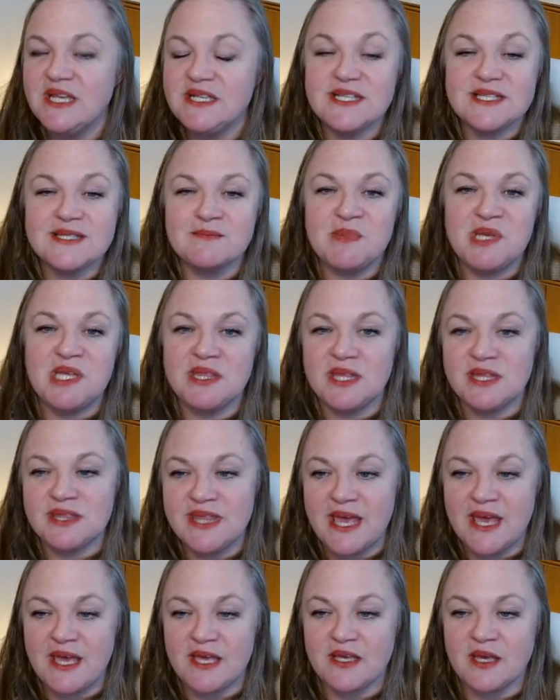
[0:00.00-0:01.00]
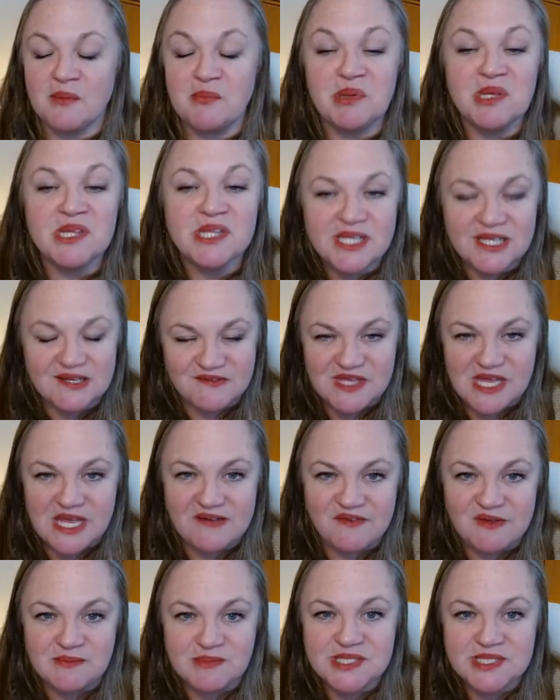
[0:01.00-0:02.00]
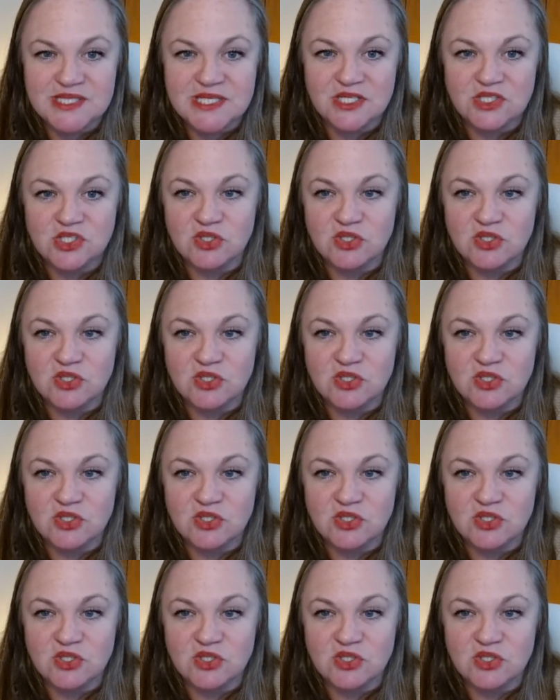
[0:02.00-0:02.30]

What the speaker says: Doesn't mean that that ability of the FMC